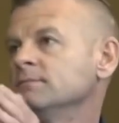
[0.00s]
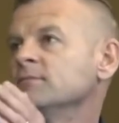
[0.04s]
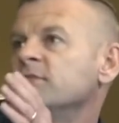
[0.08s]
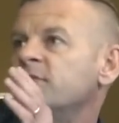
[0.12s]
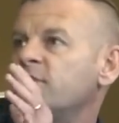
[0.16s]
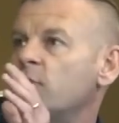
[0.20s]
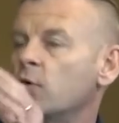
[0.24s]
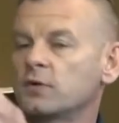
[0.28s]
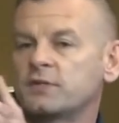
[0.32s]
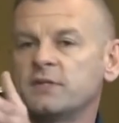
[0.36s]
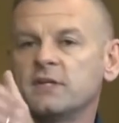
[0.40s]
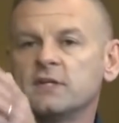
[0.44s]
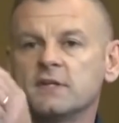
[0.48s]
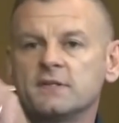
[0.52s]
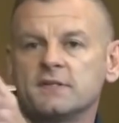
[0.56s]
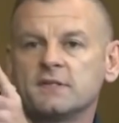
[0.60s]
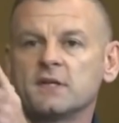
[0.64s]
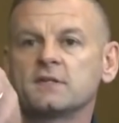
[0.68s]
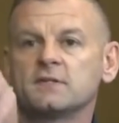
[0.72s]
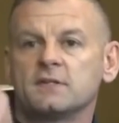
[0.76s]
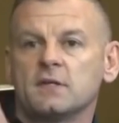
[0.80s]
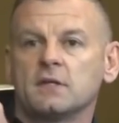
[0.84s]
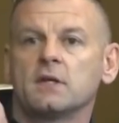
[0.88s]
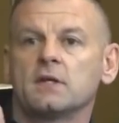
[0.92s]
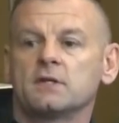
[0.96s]
14 to
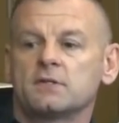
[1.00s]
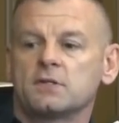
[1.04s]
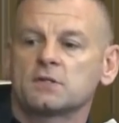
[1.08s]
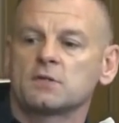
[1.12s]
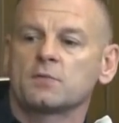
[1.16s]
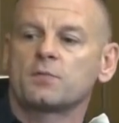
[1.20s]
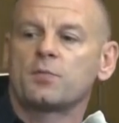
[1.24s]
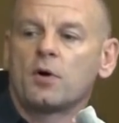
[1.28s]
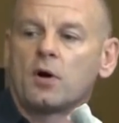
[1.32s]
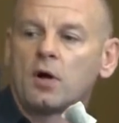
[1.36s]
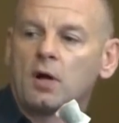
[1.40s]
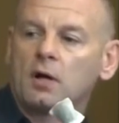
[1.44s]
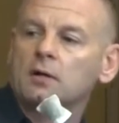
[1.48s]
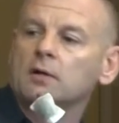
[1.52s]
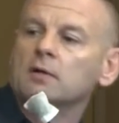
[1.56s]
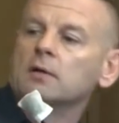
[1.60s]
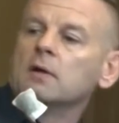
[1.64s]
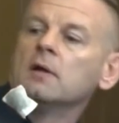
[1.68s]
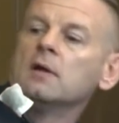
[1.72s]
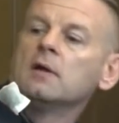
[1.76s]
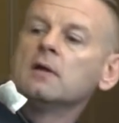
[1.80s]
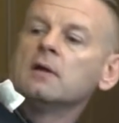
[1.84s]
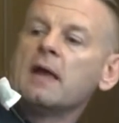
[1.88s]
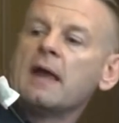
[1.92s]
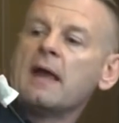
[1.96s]
16 inches
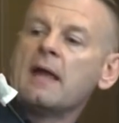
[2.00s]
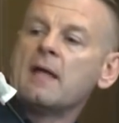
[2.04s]
apart